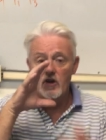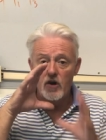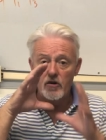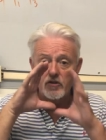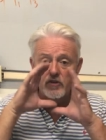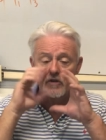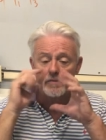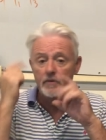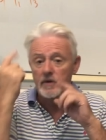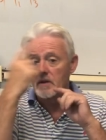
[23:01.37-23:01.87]
a dog,
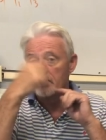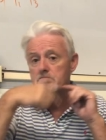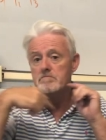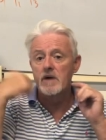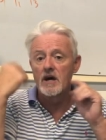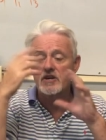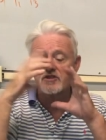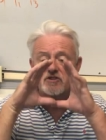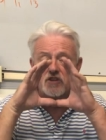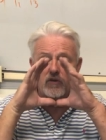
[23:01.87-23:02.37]
you can put a
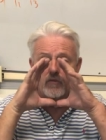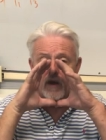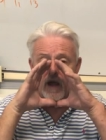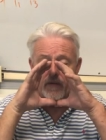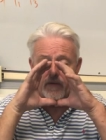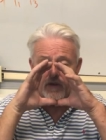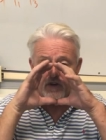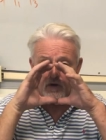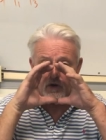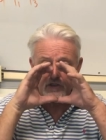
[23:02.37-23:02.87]
muzzle
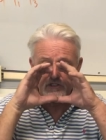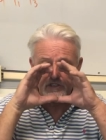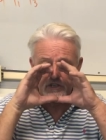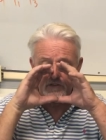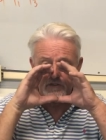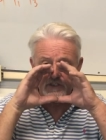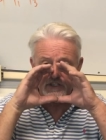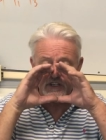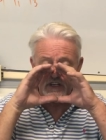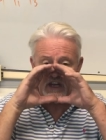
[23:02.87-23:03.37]
around the dog, so
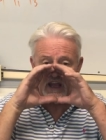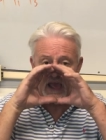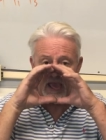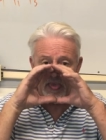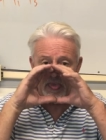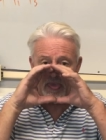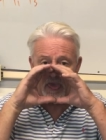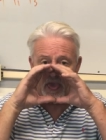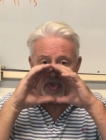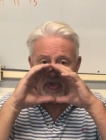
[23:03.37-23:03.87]
physically, if
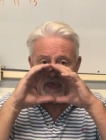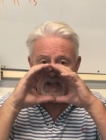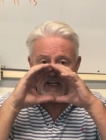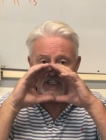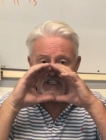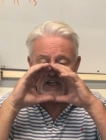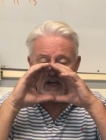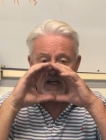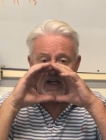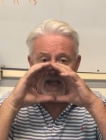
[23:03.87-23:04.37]
they can get
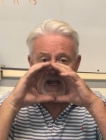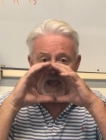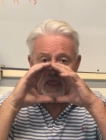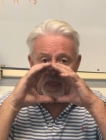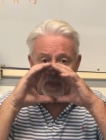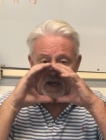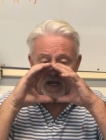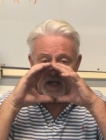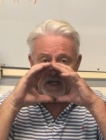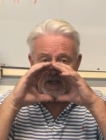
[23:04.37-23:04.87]
its tongue
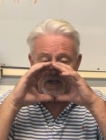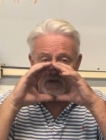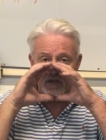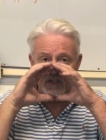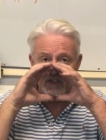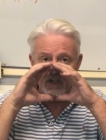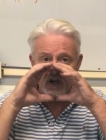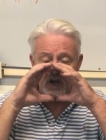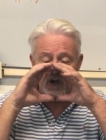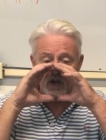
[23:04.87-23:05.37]
out, they can lick
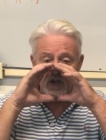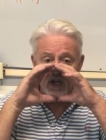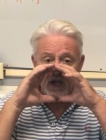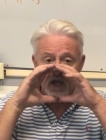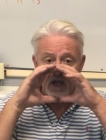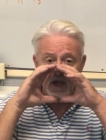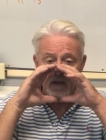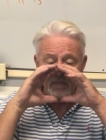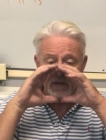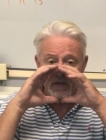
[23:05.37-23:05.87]
on a dog,
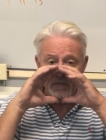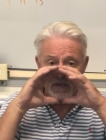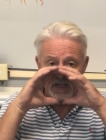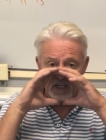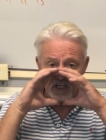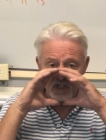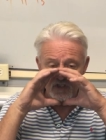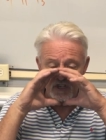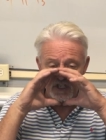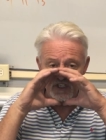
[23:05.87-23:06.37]
and maybe
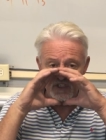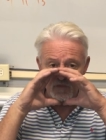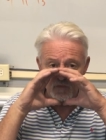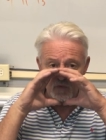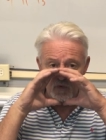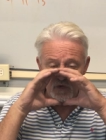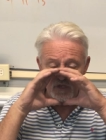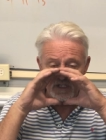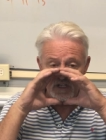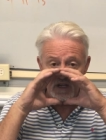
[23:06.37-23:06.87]
it can drink some
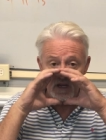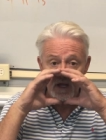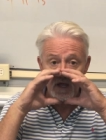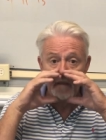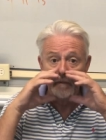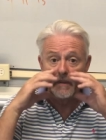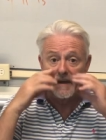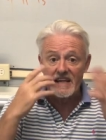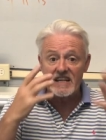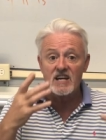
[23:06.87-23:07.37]
water,
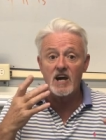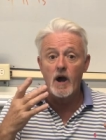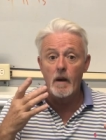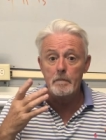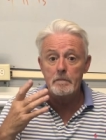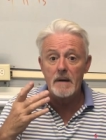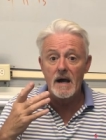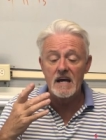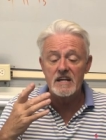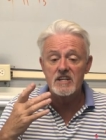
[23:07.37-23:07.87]
but it
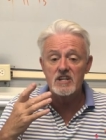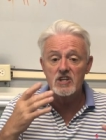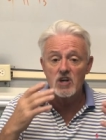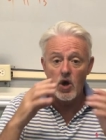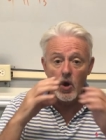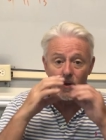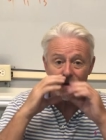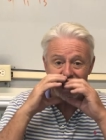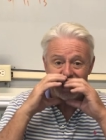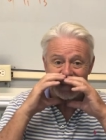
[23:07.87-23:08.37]
can't bite a
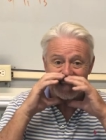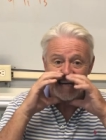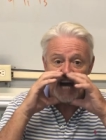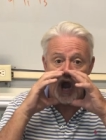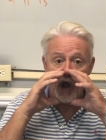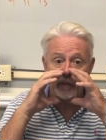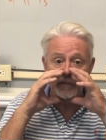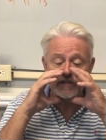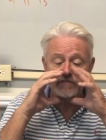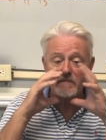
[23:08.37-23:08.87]
dog, it can't
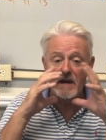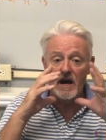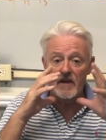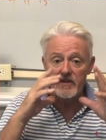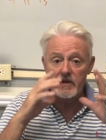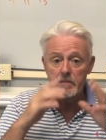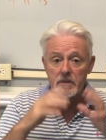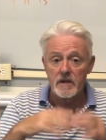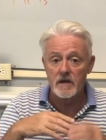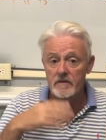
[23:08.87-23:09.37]
open its
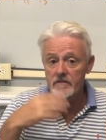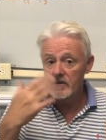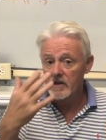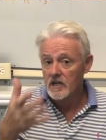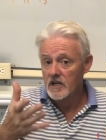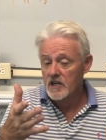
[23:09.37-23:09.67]
mouth up enough.